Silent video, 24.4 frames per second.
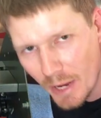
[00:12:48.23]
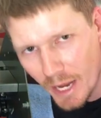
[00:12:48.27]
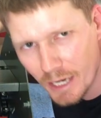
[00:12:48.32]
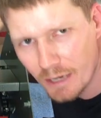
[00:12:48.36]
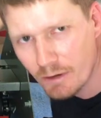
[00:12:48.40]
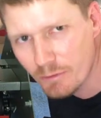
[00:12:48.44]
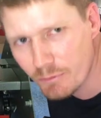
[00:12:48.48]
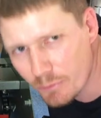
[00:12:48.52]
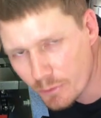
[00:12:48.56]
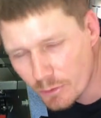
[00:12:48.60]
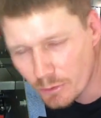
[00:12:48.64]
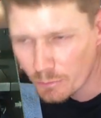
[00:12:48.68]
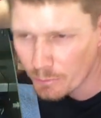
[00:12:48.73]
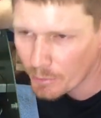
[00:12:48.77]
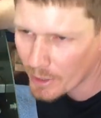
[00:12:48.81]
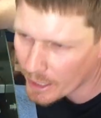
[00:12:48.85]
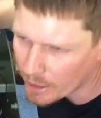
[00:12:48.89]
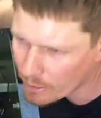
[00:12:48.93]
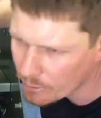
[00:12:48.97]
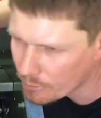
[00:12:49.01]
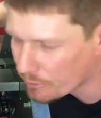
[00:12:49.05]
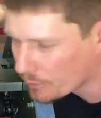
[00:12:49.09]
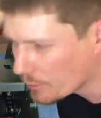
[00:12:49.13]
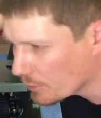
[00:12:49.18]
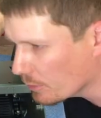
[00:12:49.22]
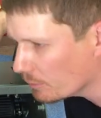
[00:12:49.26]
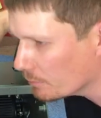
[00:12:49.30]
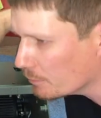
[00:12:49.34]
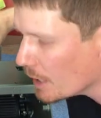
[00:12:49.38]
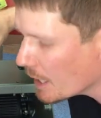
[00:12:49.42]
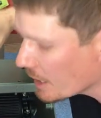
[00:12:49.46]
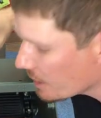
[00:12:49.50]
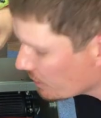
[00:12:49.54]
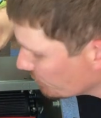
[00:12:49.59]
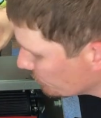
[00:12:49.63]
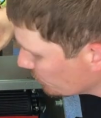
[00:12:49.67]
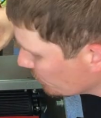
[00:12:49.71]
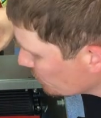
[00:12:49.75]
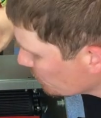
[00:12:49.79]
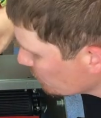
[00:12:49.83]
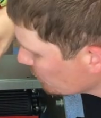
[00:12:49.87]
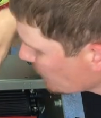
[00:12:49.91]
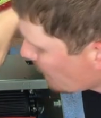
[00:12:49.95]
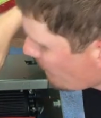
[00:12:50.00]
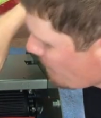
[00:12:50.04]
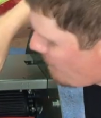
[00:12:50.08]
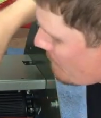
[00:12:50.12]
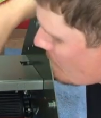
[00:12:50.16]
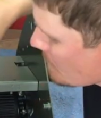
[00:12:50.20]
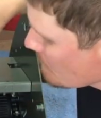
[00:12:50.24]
back and forward, back and forward, back and forward.